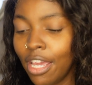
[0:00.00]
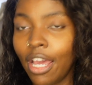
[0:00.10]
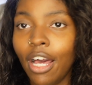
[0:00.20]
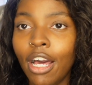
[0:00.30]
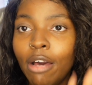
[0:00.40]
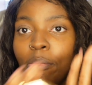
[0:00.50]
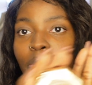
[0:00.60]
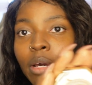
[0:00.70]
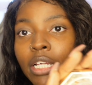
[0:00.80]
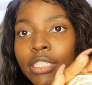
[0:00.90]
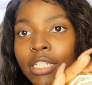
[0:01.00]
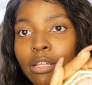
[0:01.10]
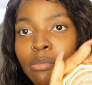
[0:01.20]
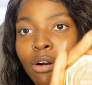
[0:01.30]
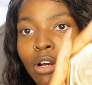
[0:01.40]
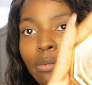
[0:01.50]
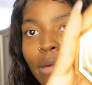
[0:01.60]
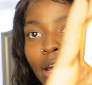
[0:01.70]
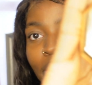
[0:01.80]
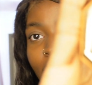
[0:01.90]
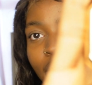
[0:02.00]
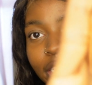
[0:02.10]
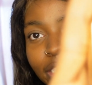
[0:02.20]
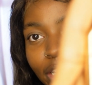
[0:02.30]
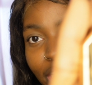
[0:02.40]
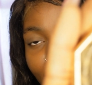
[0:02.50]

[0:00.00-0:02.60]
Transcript: But it's in the Mocha Mommy. It's dirty on